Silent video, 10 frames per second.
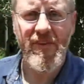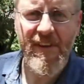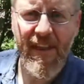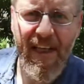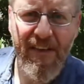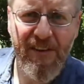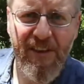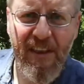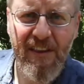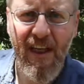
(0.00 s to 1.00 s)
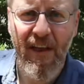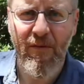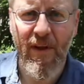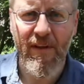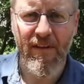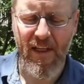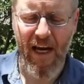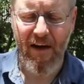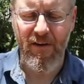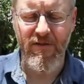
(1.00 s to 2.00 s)
This leather has changed colour where the
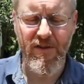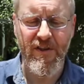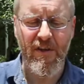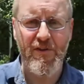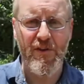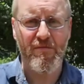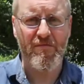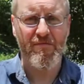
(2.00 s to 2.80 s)
arrows, because I shoot